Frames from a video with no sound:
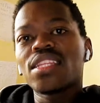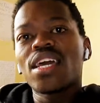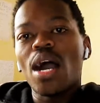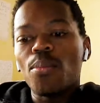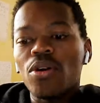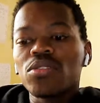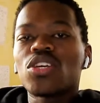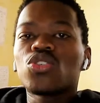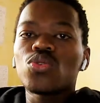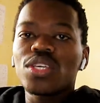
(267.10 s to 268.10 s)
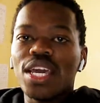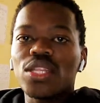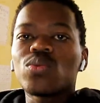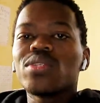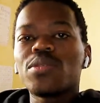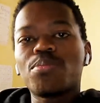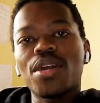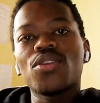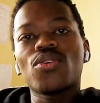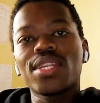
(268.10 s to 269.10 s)
amount that you get will
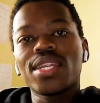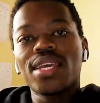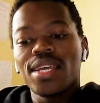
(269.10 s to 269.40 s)
depend on